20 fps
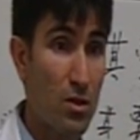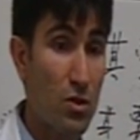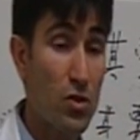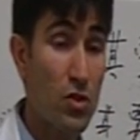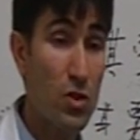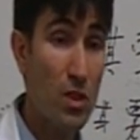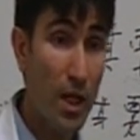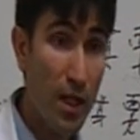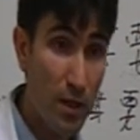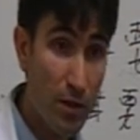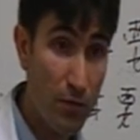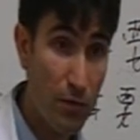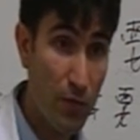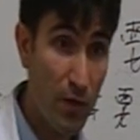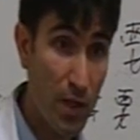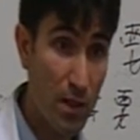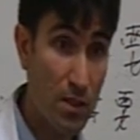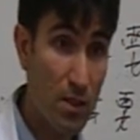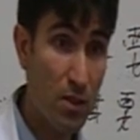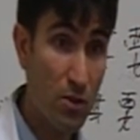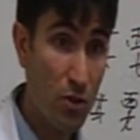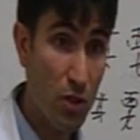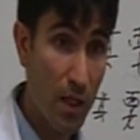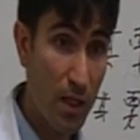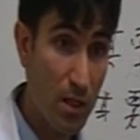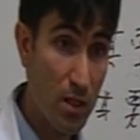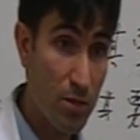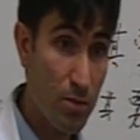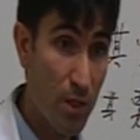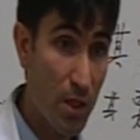Side effects in
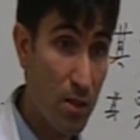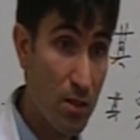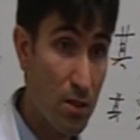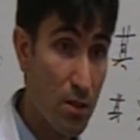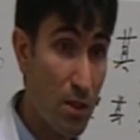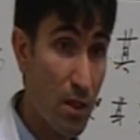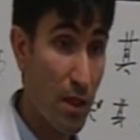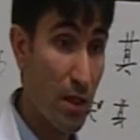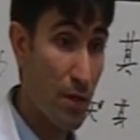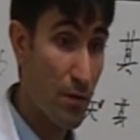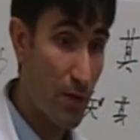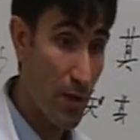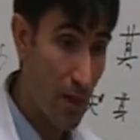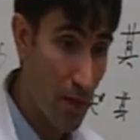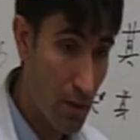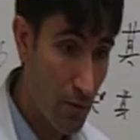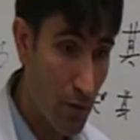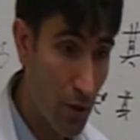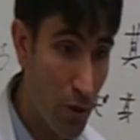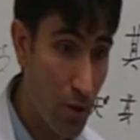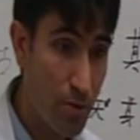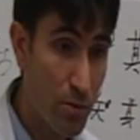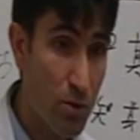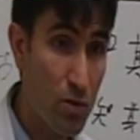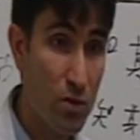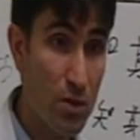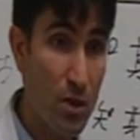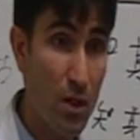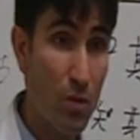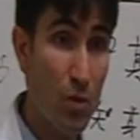Chinese medicine, like if I give herbs to
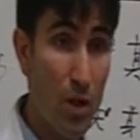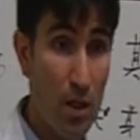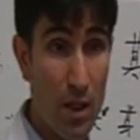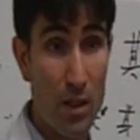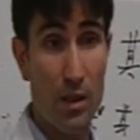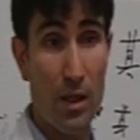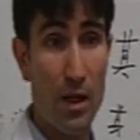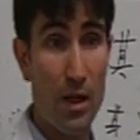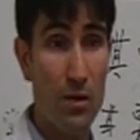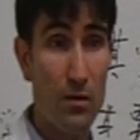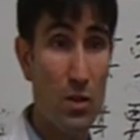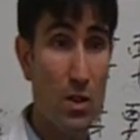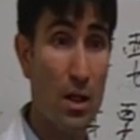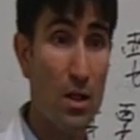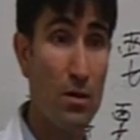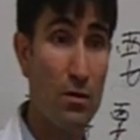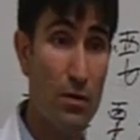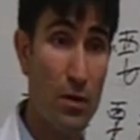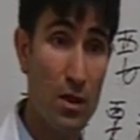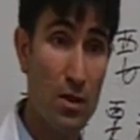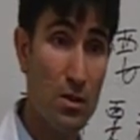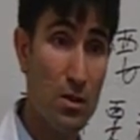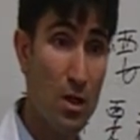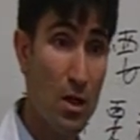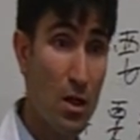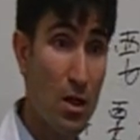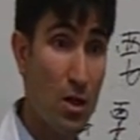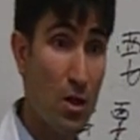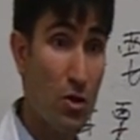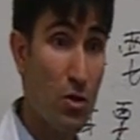someone and they have side effects,
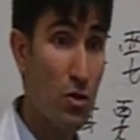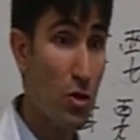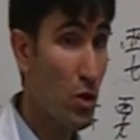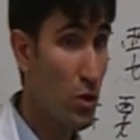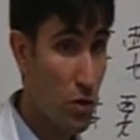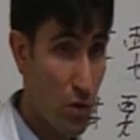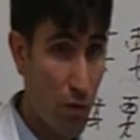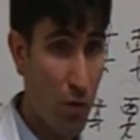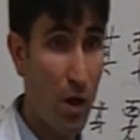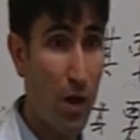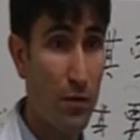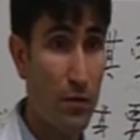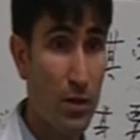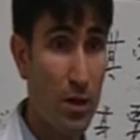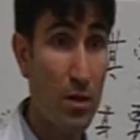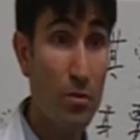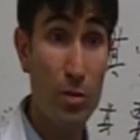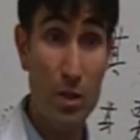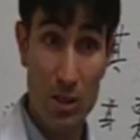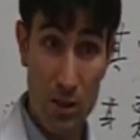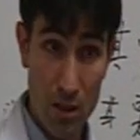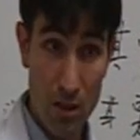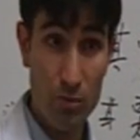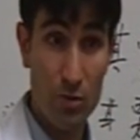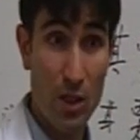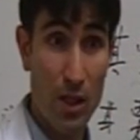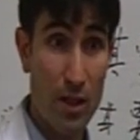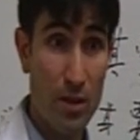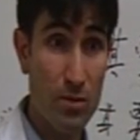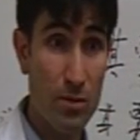not so often, but
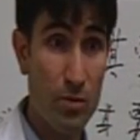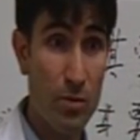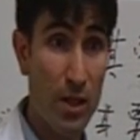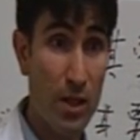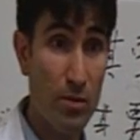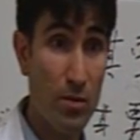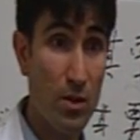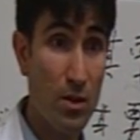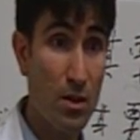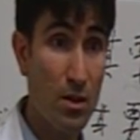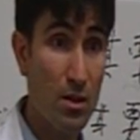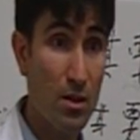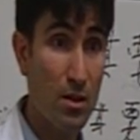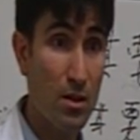sometimes, maybe,